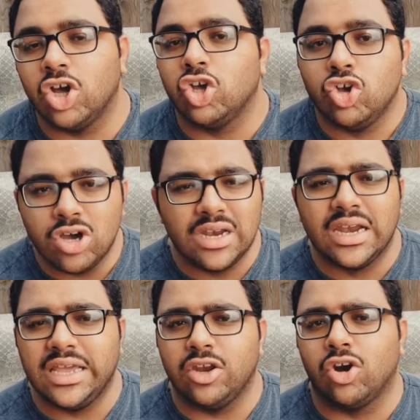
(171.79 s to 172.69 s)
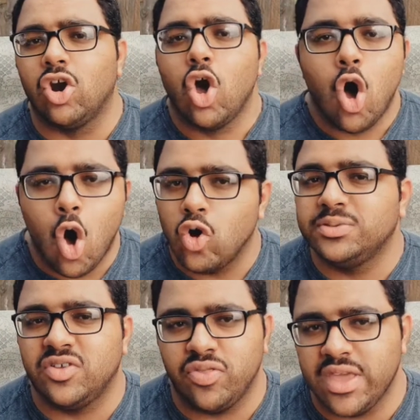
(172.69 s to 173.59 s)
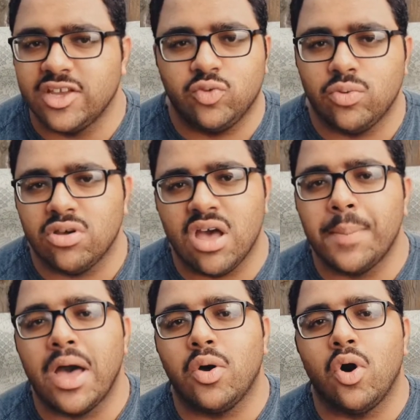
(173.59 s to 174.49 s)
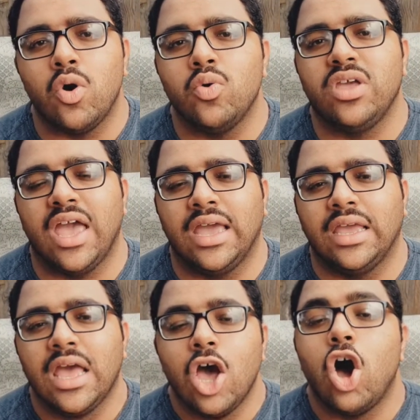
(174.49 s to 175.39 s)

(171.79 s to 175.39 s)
A good leader hopes things will come out okay.